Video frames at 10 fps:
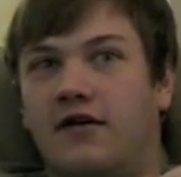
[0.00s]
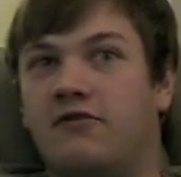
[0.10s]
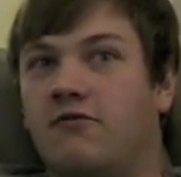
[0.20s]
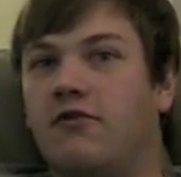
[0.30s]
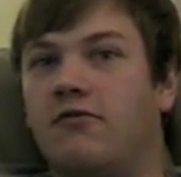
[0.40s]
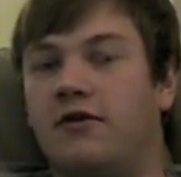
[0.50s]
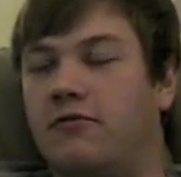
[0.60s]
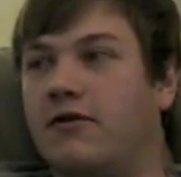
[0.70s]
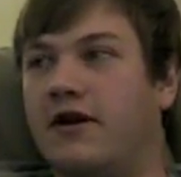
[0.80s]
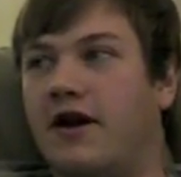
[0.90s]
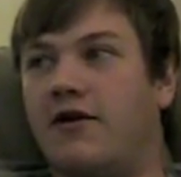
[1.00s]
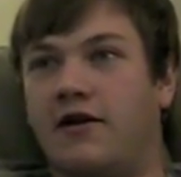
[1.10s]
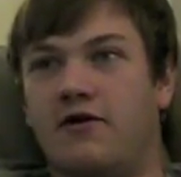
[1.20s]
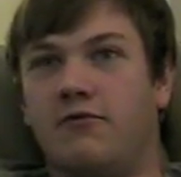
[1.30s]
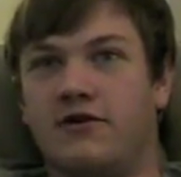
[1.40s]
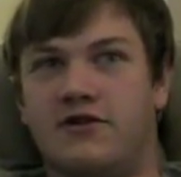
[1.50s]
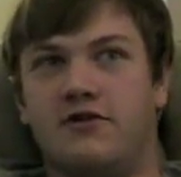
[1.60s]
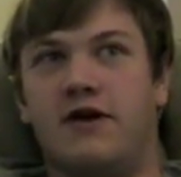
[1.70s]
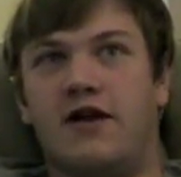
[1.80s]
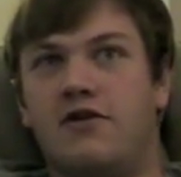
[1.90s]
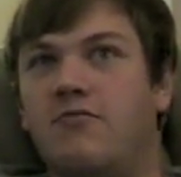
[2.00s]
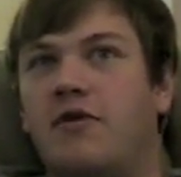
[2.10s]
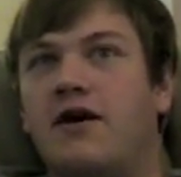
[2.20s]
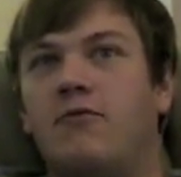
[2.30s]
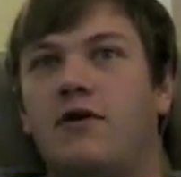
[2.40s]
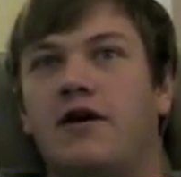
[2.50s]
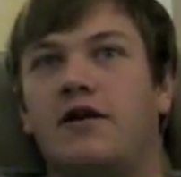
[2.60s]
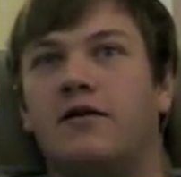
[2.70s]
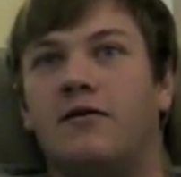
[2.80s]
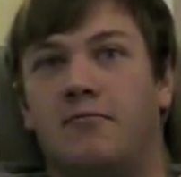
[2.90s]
True, you will get out and you will sue and you might win,